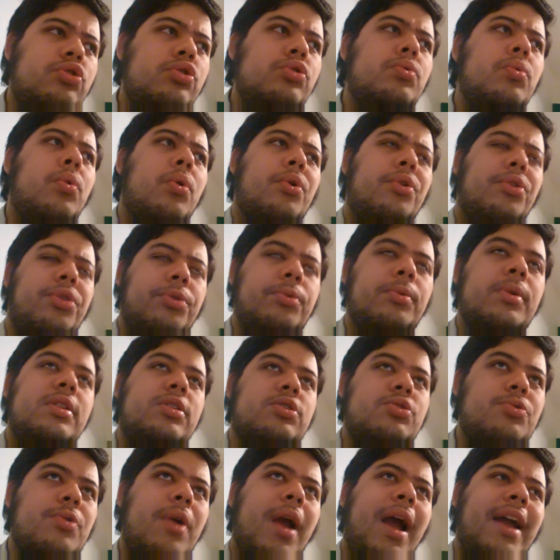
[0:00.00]
two or three
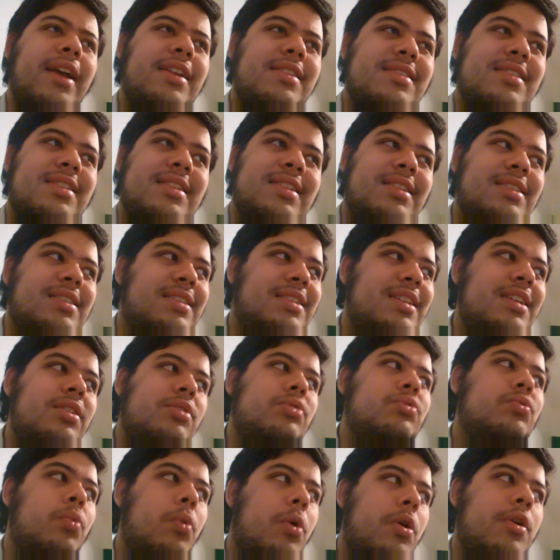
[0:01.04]
tries
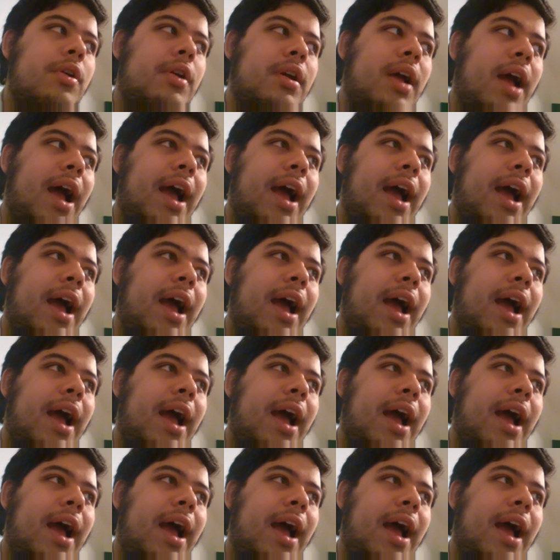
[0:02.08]
didn't work.